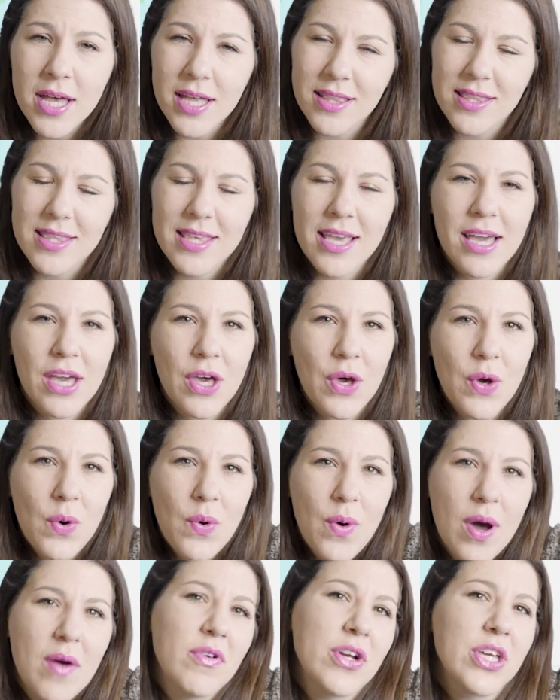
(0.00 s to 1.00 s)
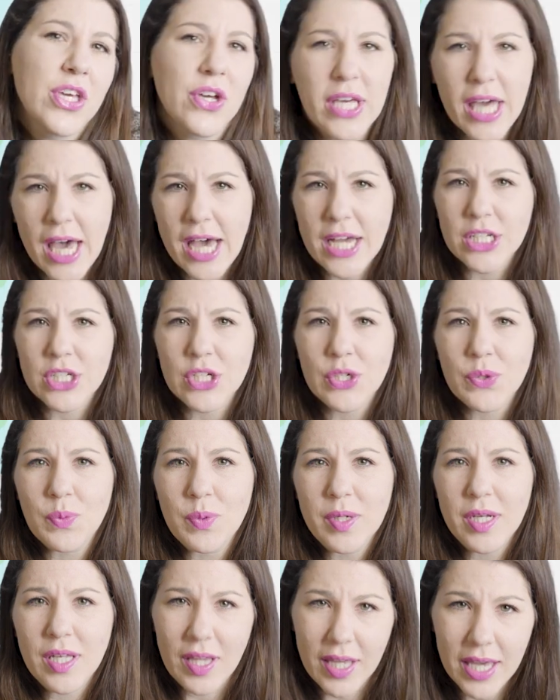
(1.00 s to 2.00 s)
and seeing whoever you catch and
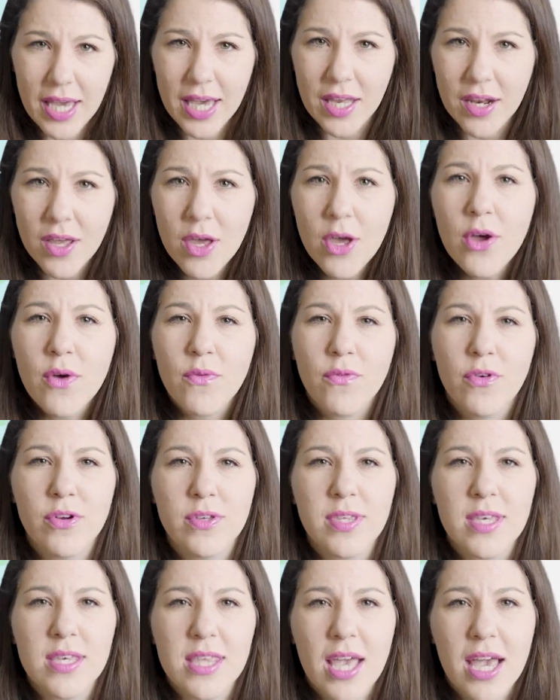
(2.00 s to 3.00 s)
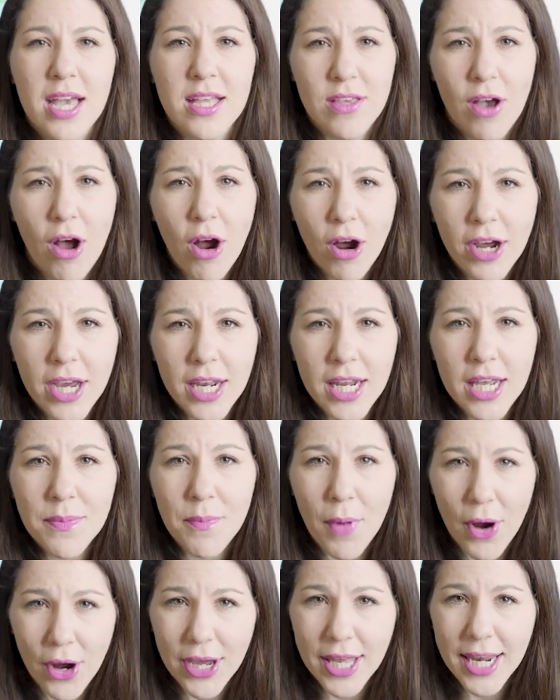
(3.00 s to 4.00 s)
reel in. Versus a targeted
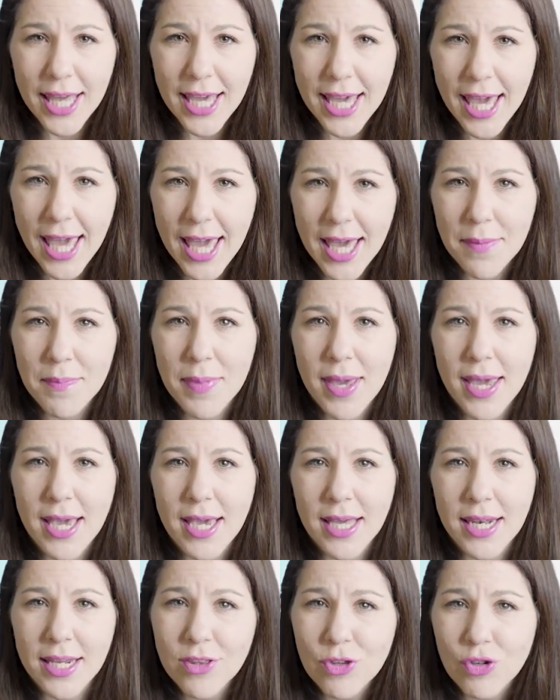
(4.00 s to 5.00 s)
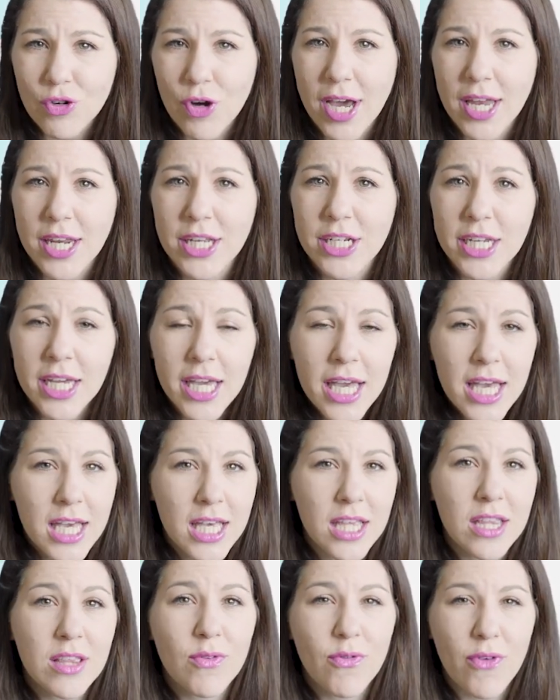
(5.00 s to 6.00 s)
marketing campaign and strategy
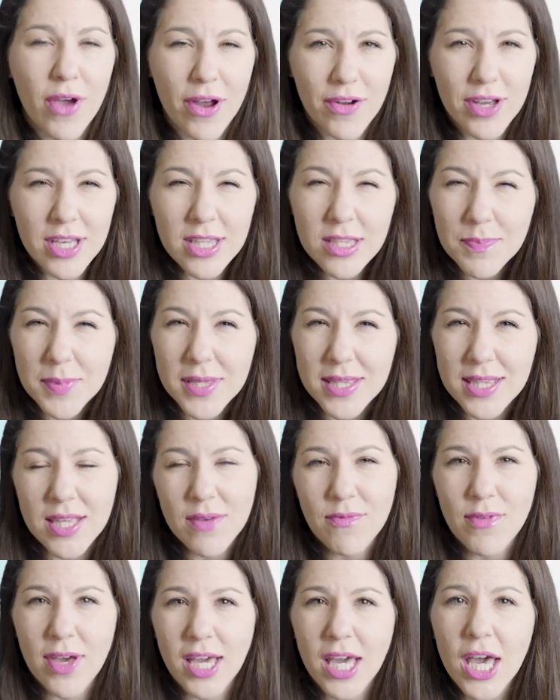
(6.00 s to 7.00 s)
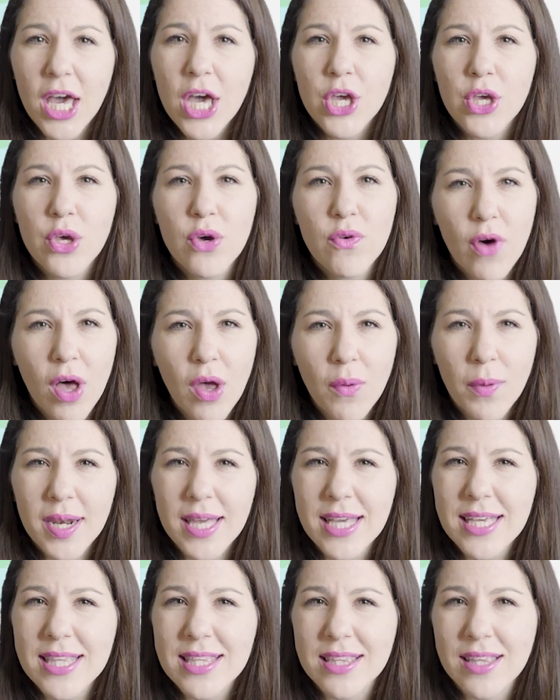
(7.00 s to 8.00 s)
is very specific. You've
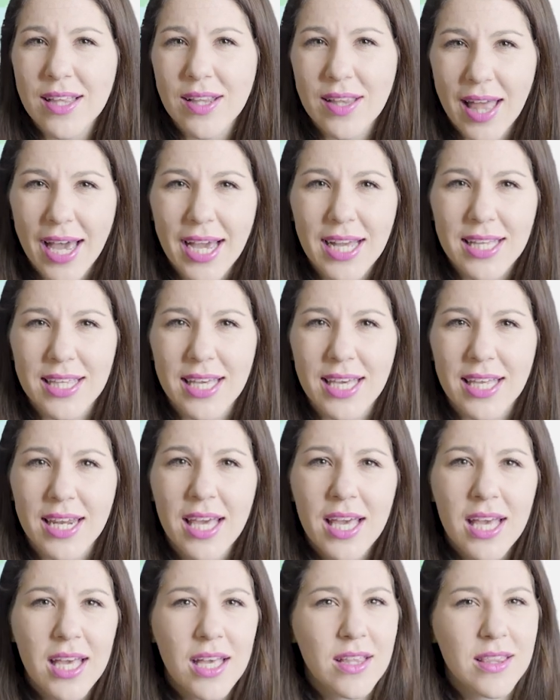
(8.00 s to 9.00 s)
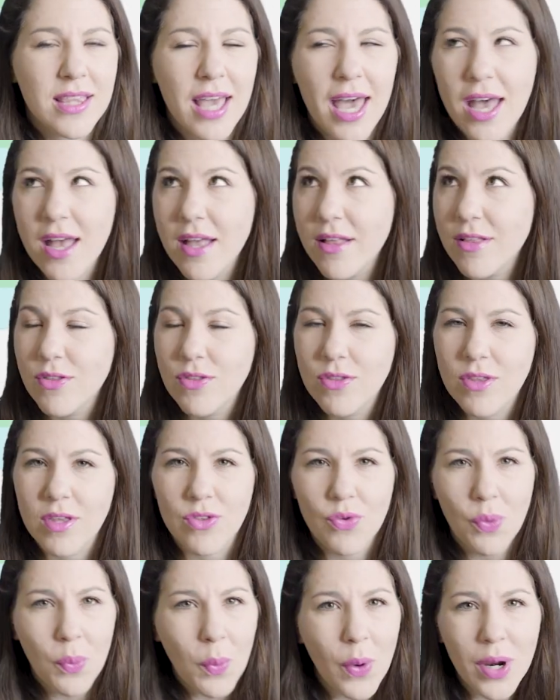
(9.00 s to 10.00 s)
already selected 10 to
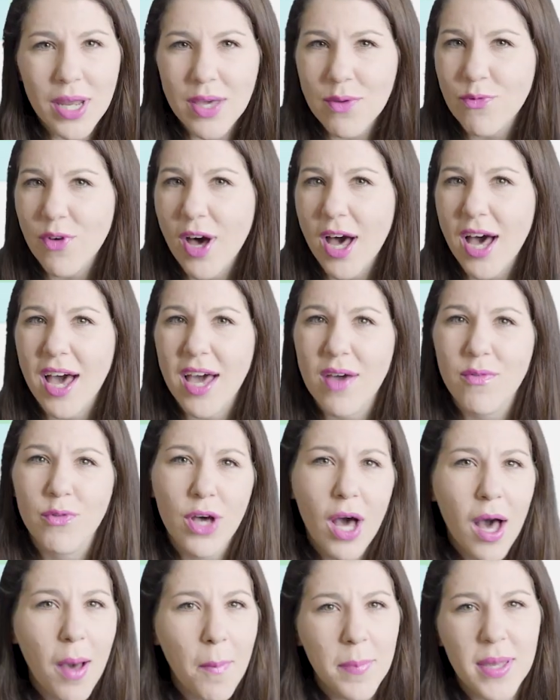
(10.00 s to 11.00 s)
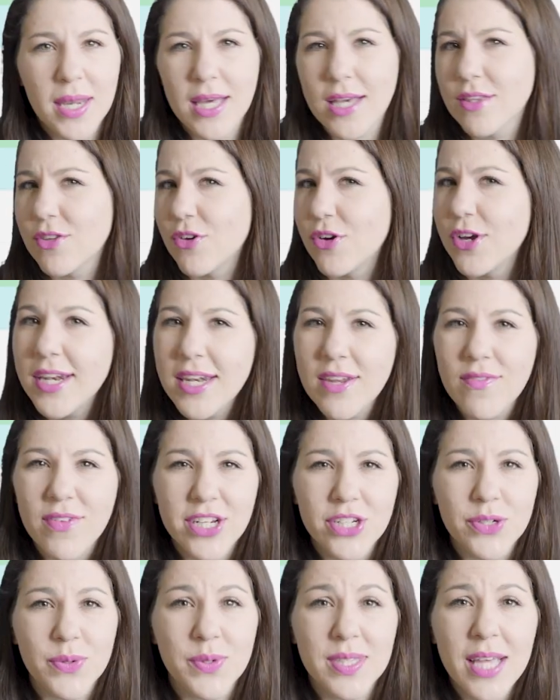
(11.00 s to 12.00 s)
25 companies or
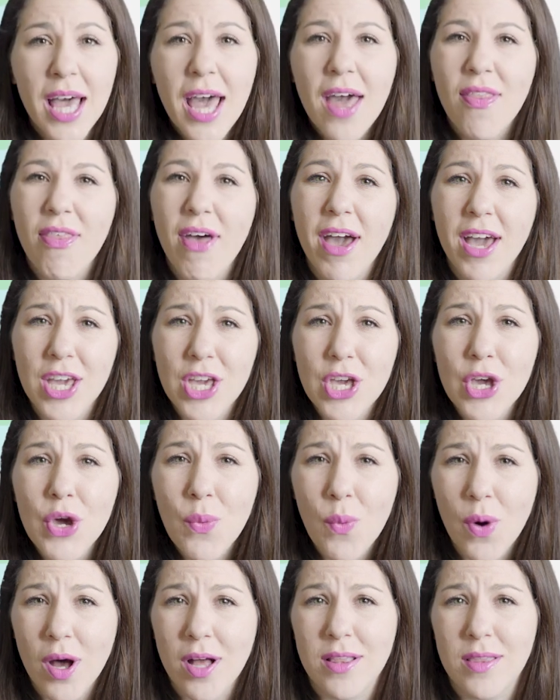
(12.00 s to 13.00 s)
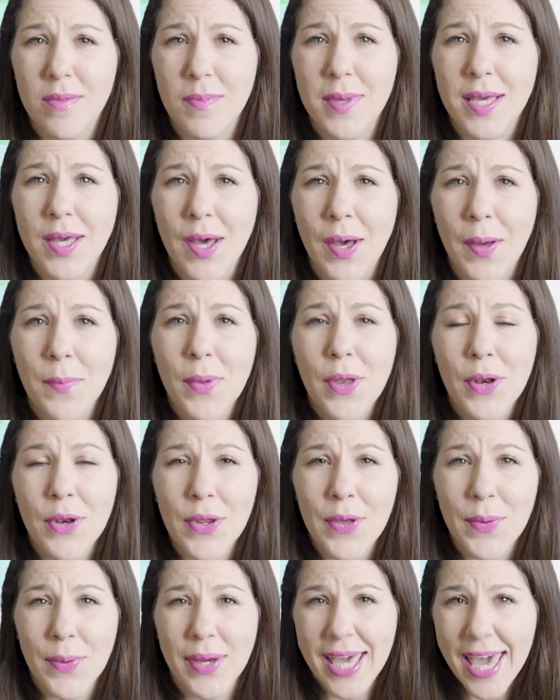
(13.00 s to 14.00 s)
individuals that you want to become
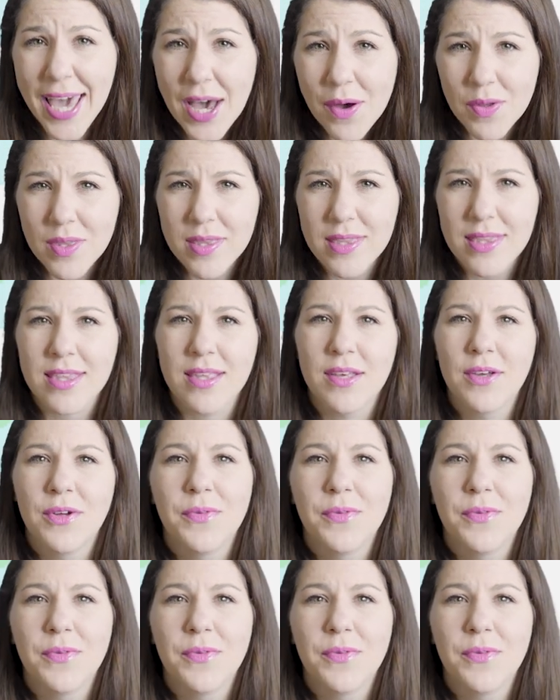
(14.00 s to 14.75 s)
new accounts.